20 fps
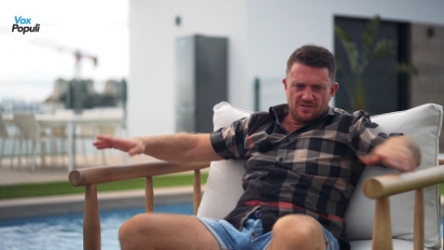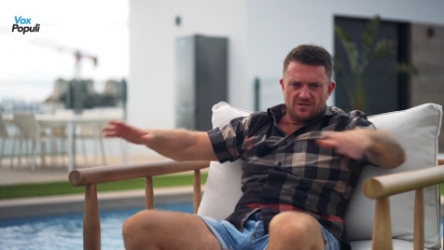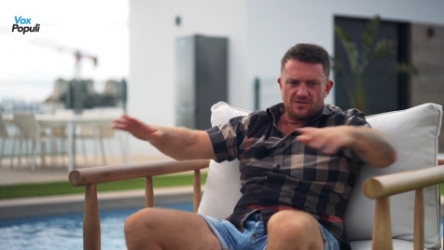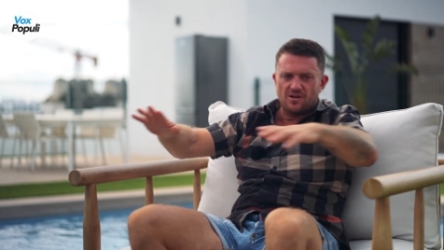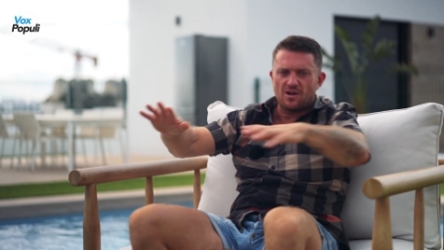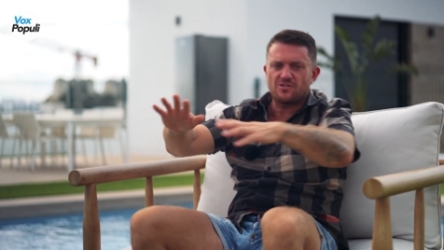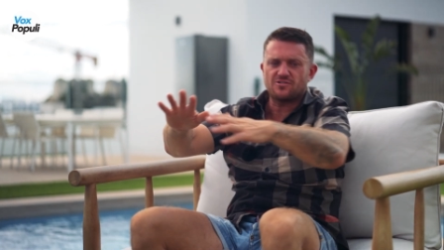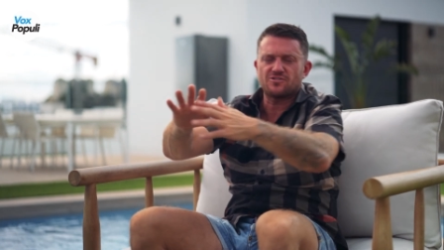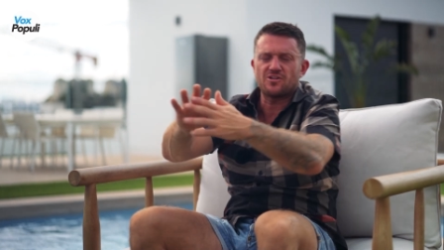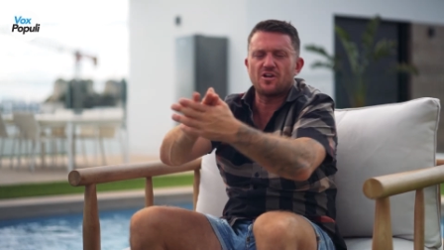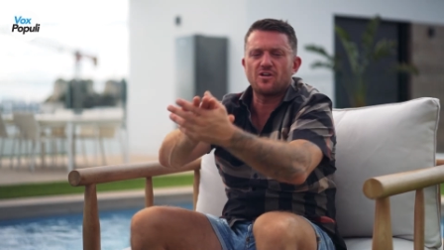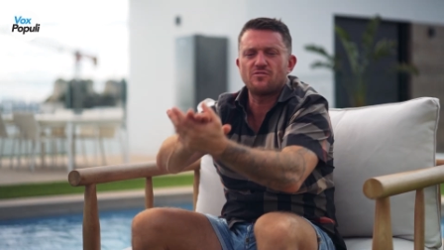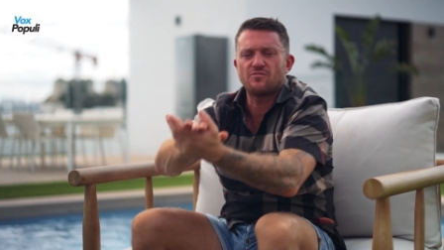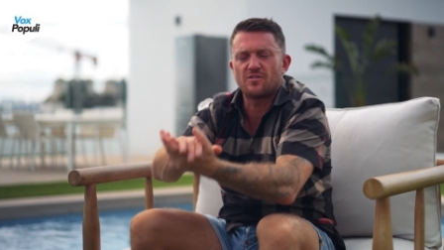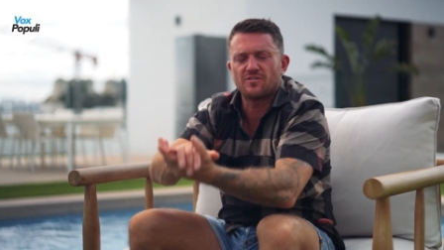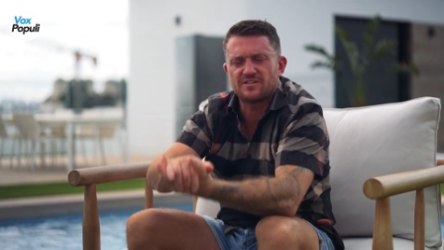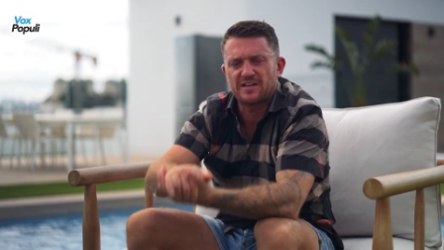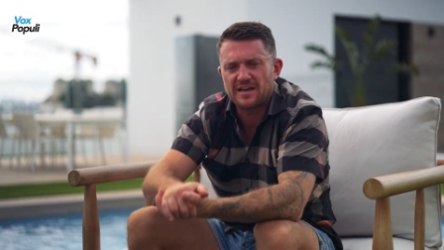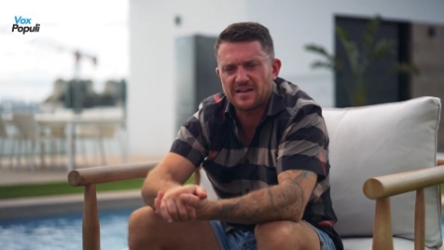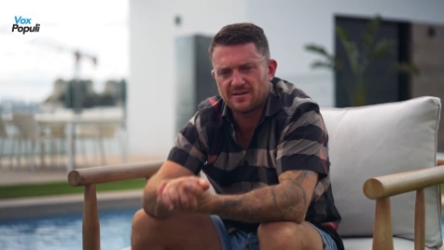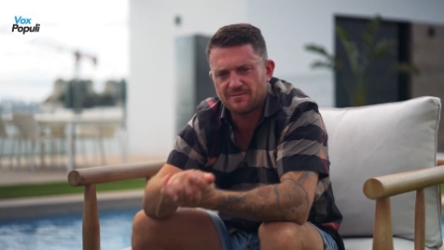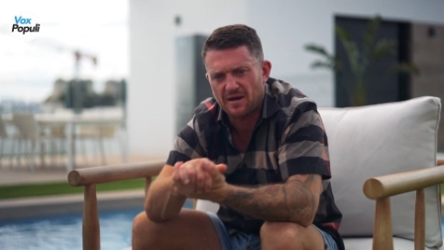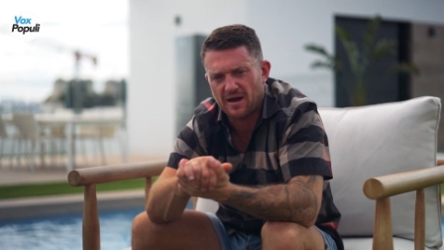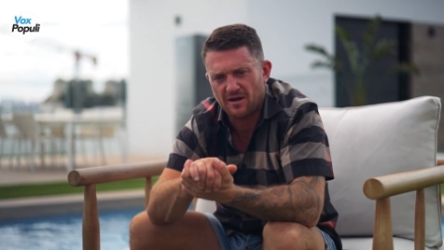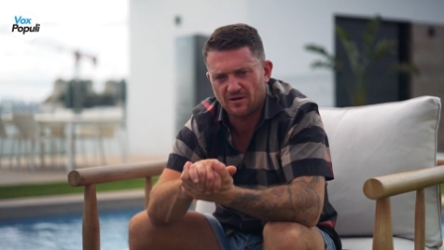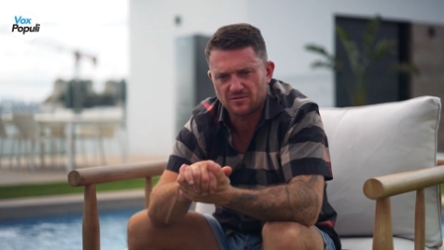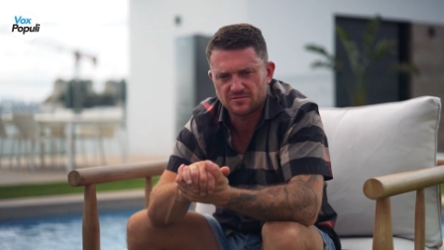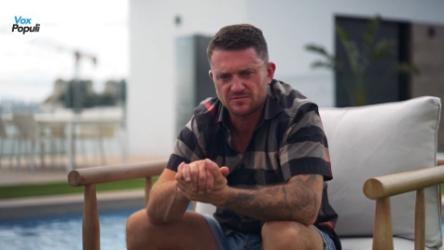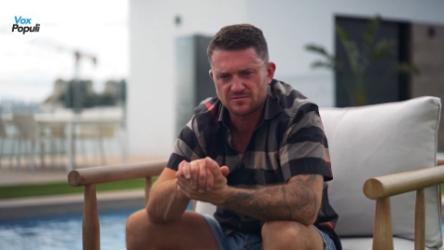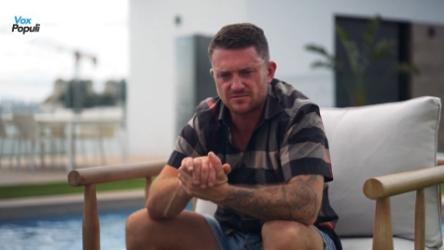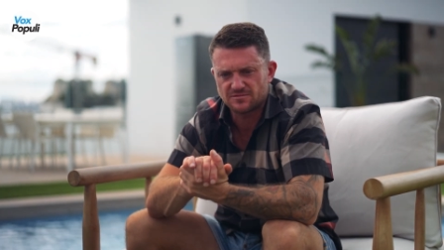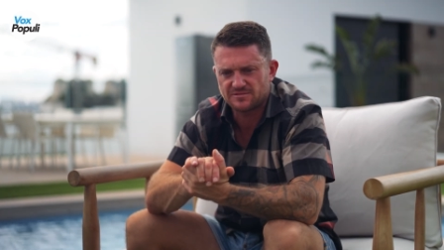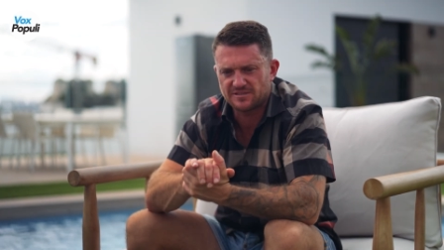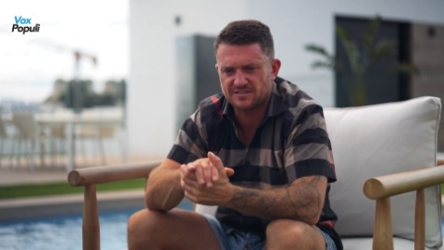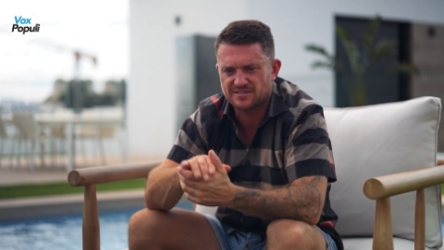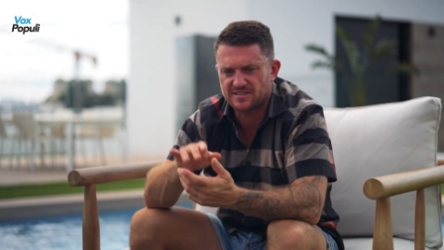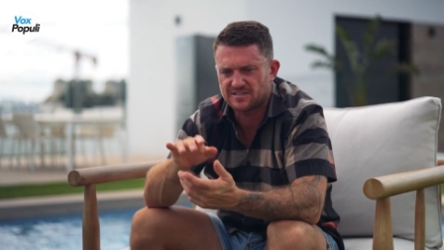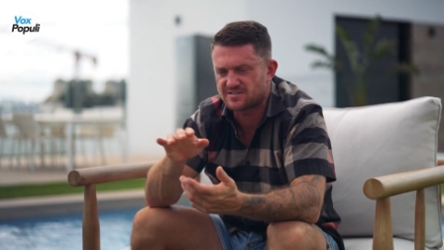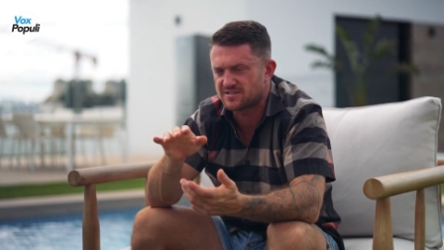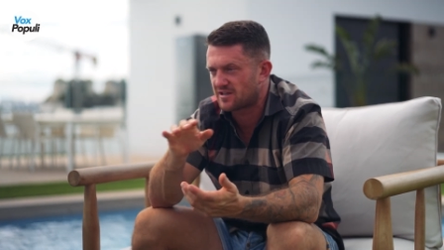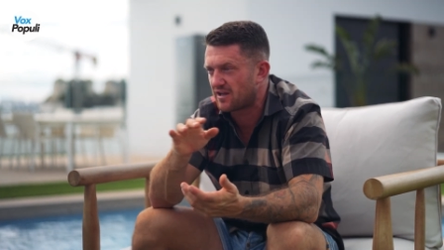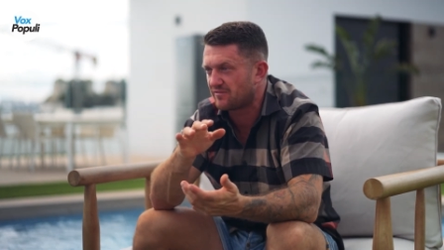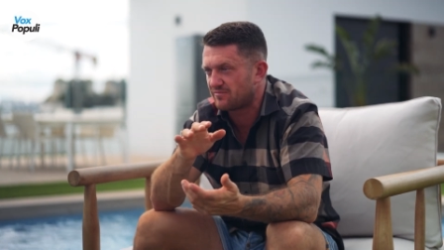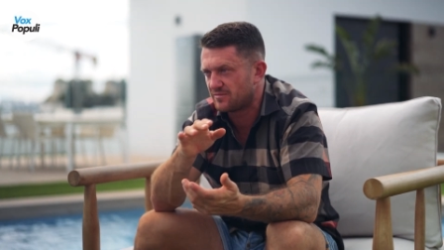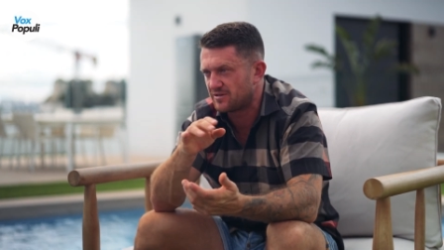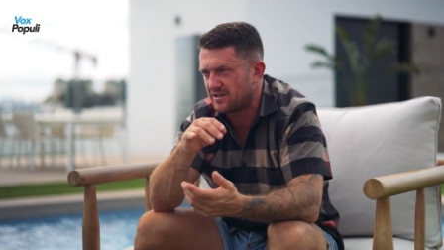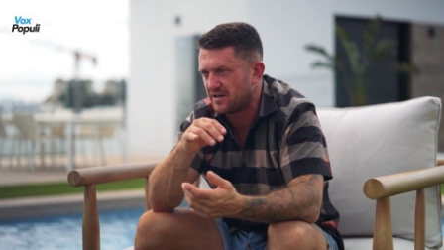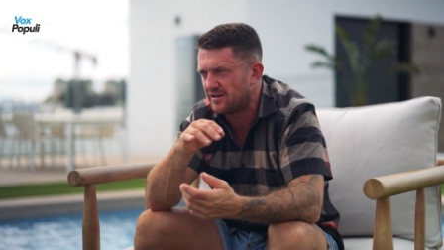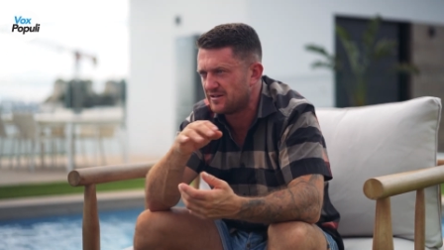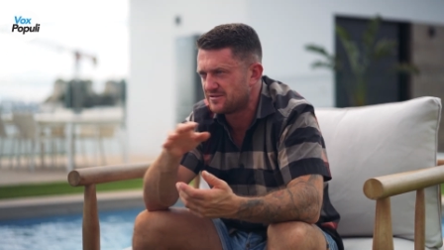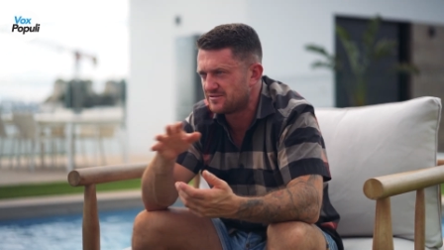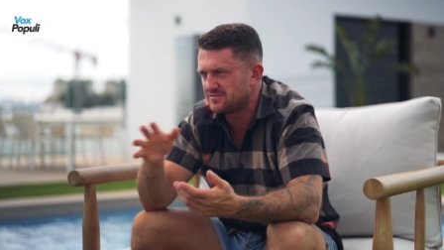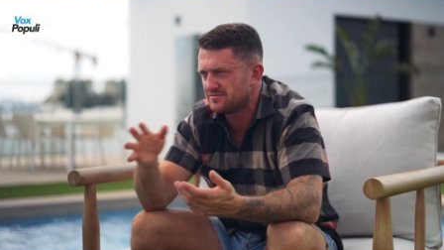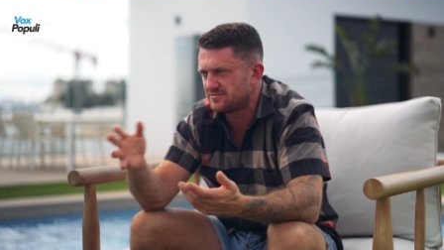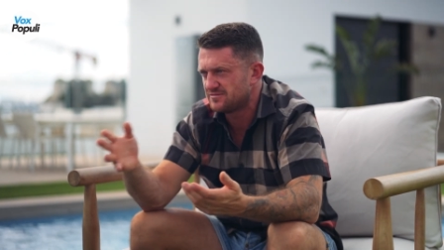do you know the Daily Mail? This is the government, yeah?